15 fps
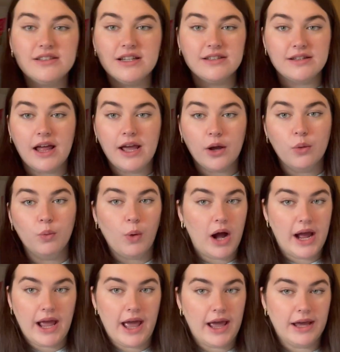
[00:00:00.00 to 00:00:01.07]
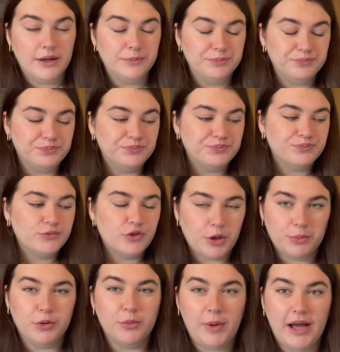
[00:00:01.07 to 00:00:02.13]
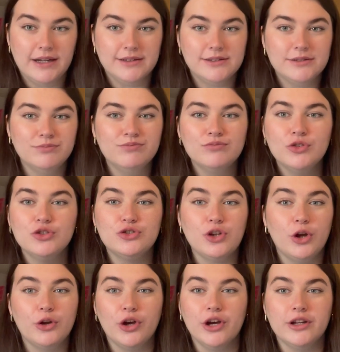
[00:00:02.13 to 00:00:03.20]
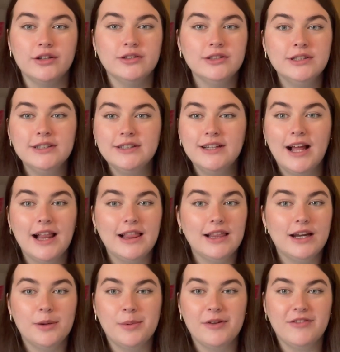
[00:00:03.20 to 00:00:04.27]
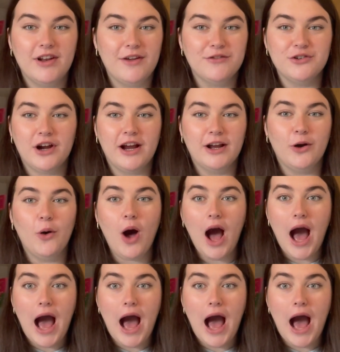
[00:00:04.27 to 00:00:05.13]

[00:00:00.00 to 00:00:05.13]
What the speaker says: YA Criminal Minds. So good. A little bit of a love triangle.